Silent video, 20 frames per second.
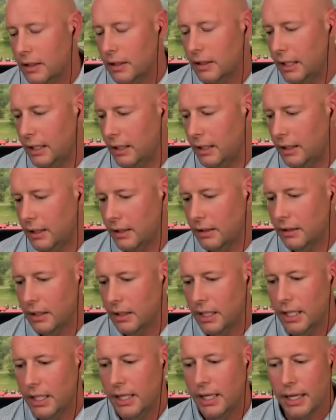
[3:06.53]
And
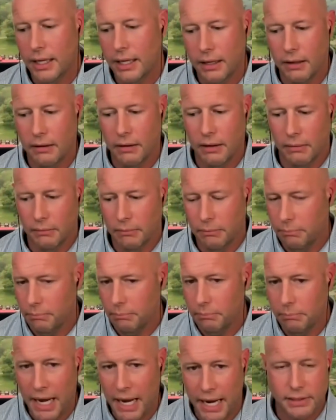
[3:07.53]
he
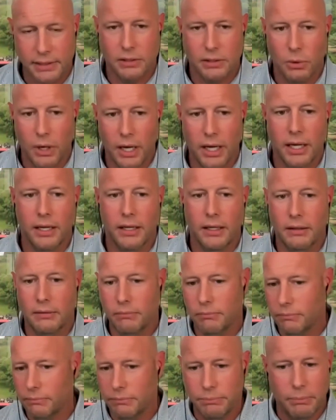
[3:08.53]
passed
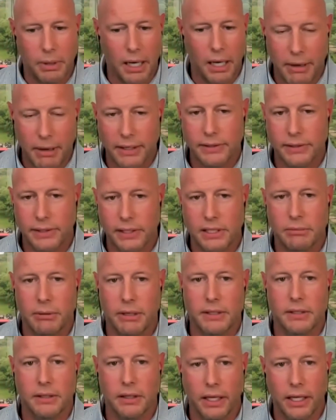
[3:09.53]
away about 6
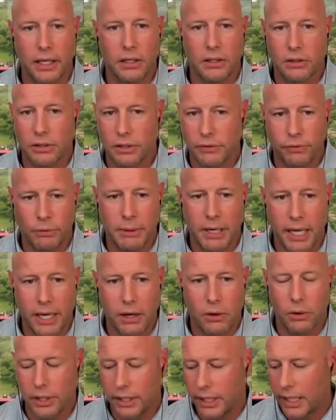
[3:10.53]
months later from an
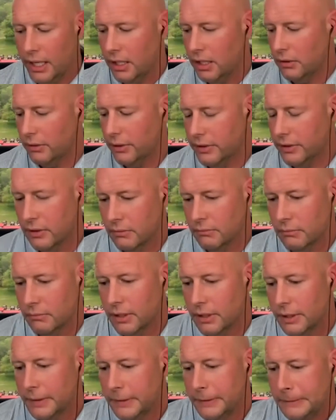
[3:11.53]
aortic aneurysm.
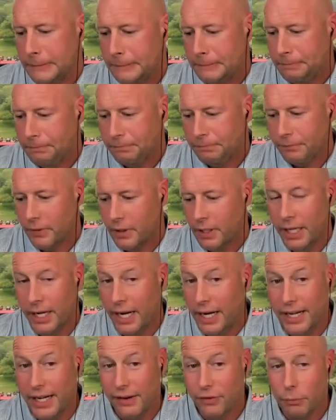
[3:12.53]
And
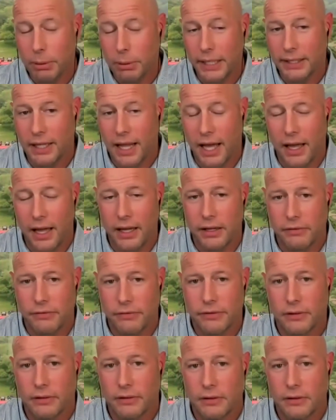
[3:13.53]
I never played live